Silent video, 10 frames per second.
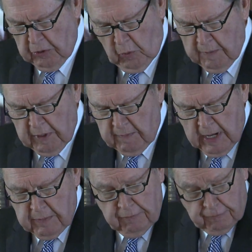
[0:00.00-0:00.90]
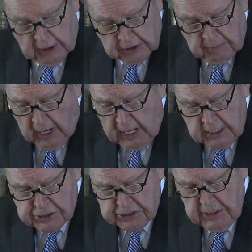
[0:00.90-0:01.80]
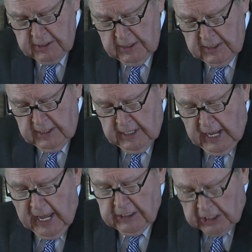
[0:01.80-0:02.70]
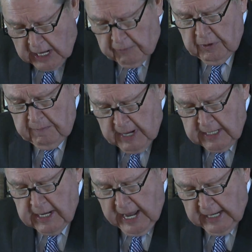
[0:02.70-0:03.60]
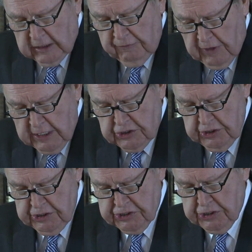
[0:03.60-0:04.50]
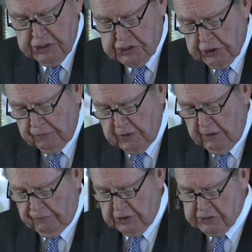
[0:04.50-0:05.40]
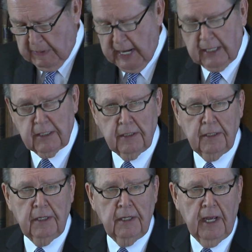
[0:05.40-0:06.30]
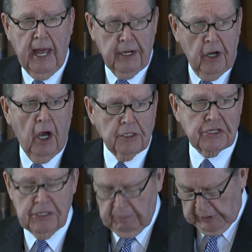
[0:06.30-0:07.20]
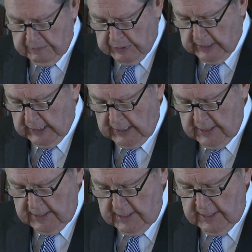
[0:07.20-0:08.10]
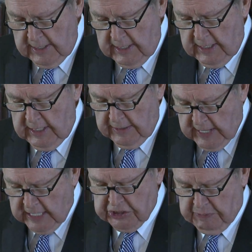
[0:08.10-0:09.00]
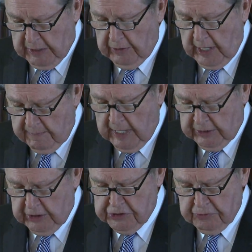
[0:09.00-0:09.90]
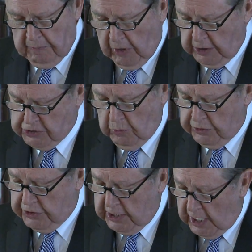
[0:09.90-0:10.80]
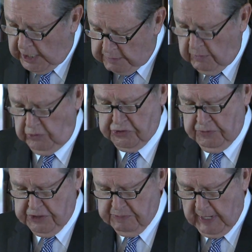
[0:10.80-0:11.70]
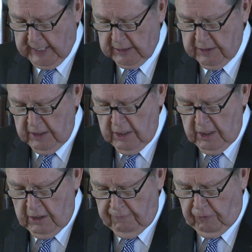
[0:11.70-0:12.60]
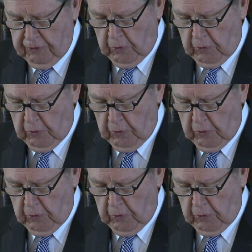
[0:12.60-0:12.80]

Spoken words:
that women may be victimized and yet remain active agents, deserving of respect and not simply pity. In that spirit, I make these remarks with the utmost respect for the